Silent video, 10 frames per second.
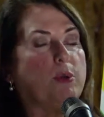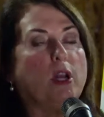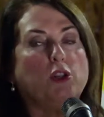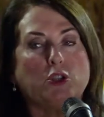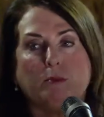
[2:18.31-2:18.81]
We
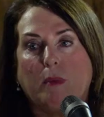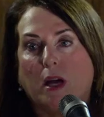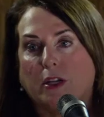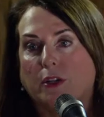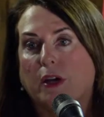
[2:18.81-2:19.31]
also
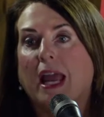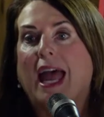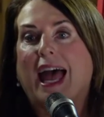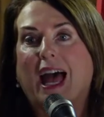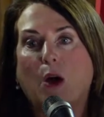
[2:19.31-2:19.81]
monitor
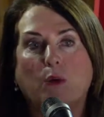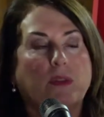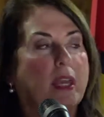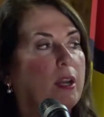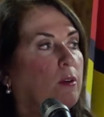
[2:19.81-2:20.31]
how
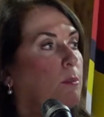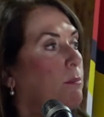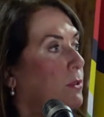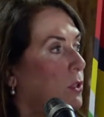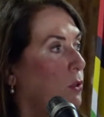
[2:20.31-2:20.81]
they are
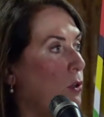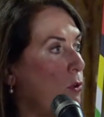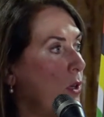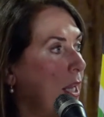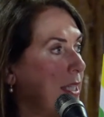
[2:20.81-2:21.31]

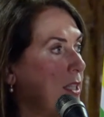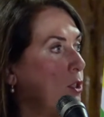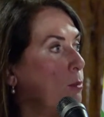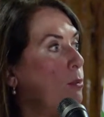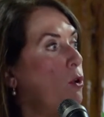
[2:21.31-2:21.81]
utilizing
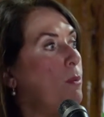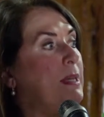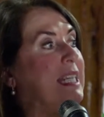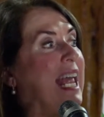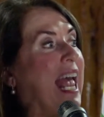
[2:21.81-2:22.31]
their
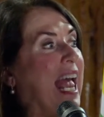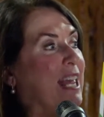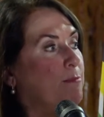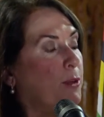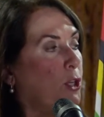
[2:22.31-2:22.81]
employment
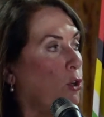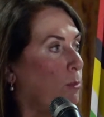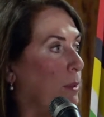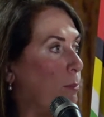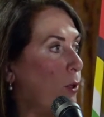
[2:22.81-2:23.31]
and
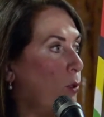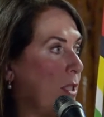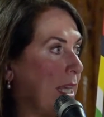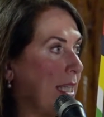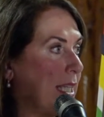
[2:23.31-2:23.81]
procurement
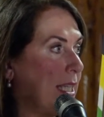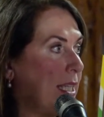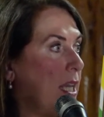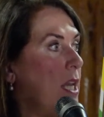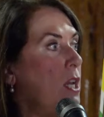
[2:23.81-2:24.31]

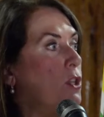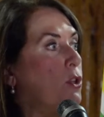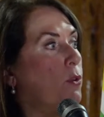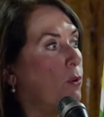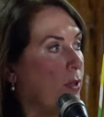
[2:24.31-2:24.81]
processes.
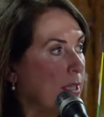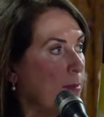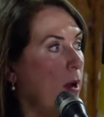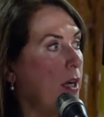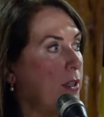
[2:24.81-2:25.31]
So there is a
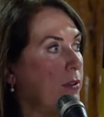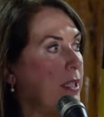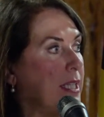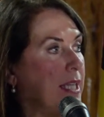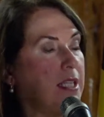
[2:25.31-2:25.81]

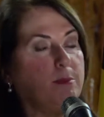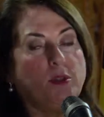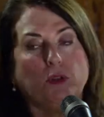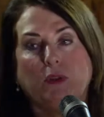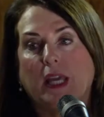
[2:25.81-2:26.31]
monitoring system
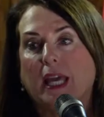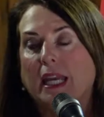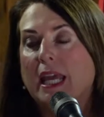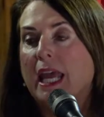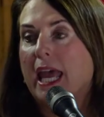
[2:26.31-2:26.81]
through
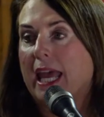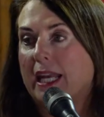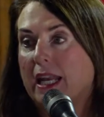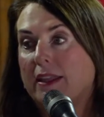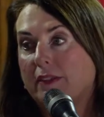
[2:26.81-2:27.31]
that,
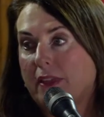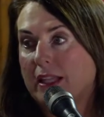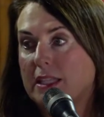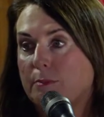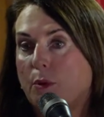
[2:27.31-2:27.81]
and I think
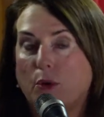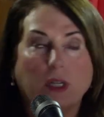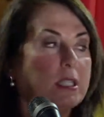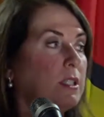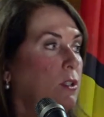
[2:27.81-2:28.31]
that's
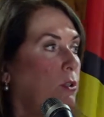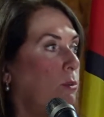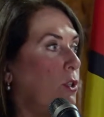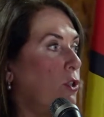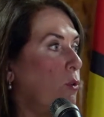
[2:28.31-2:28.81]
important
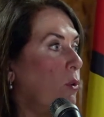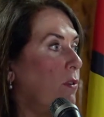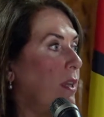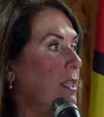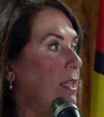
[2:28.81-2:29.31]
to ensure
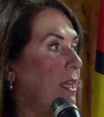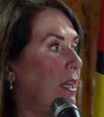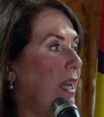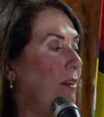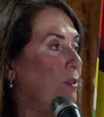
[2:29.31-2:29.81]
that
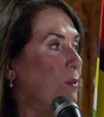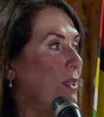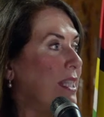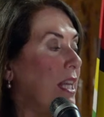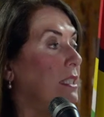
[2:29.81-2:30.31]

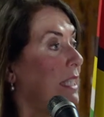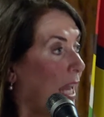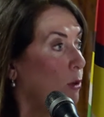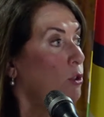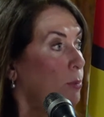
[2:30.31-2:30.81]
everyone is held
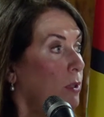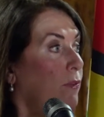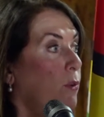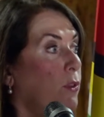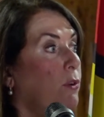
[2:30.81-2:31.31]
accountable
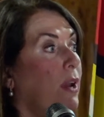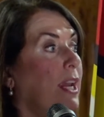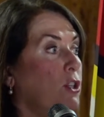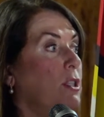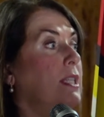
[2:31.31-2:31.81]
for their
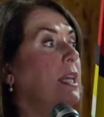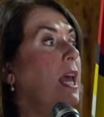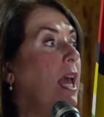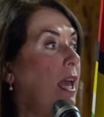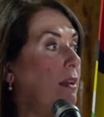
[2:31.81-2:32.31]

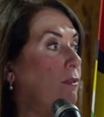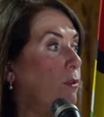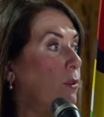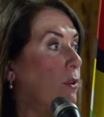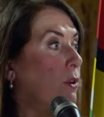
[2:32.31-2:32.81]
actions and
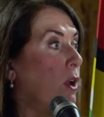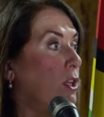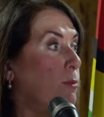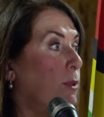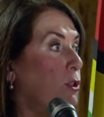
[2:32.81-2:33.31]
for their
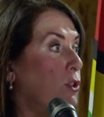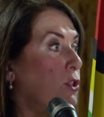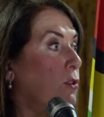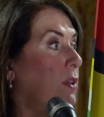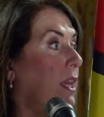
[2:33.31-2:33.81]

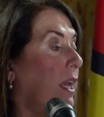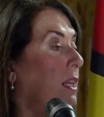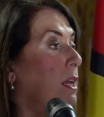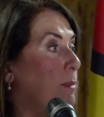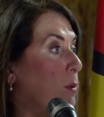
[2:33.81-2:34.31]
contributions to the
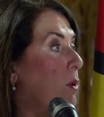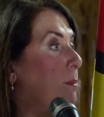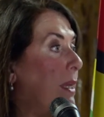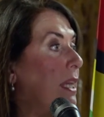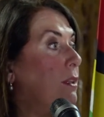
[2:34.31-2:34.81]
economic
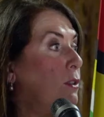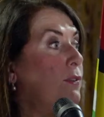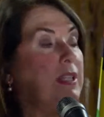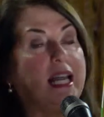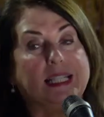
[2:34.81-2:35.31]
well-being in
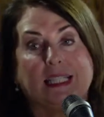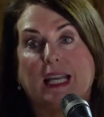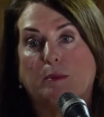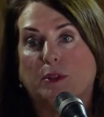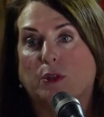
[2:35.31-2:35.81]
Newfoundland and
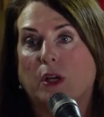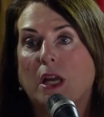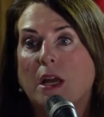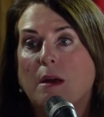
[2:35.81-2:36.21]
Labrador.